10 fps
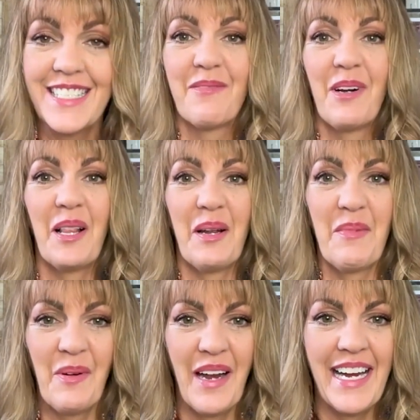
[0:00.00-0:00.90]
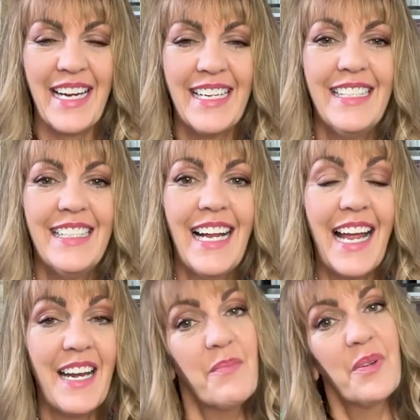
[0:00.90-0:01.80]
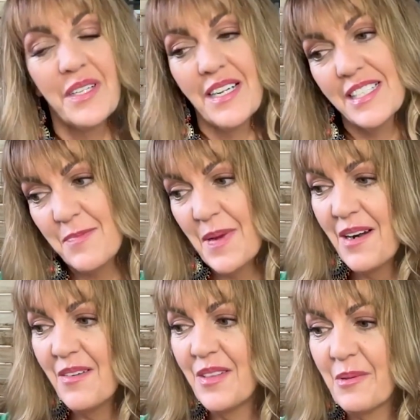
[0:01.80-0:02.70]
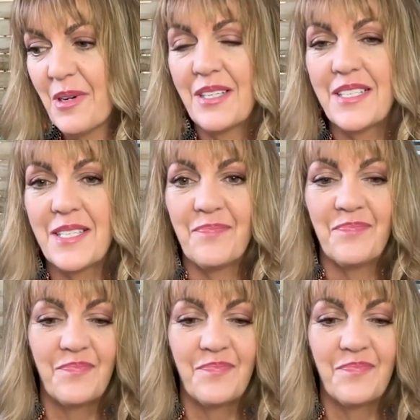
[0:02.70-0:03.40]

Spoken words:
while I'm away. And I put a spanner in the works.